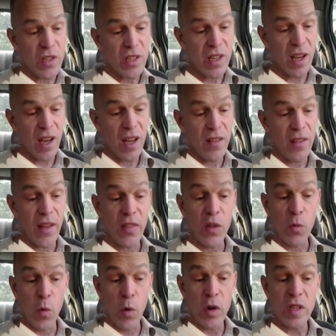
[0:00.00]
and who
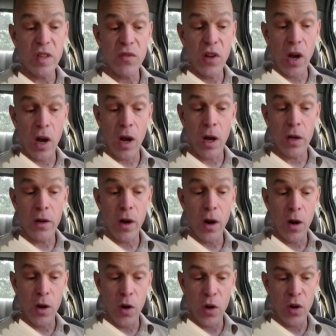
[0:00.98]
say that the works of
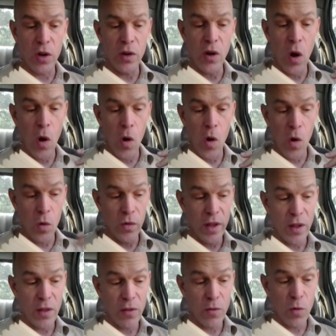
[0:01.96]
God are good
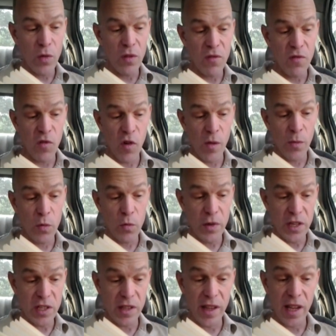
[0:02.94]
only through the
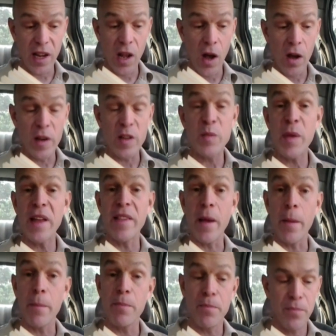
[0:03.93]
formal reason that
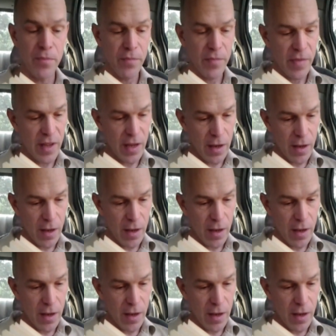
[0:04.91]
God has made them.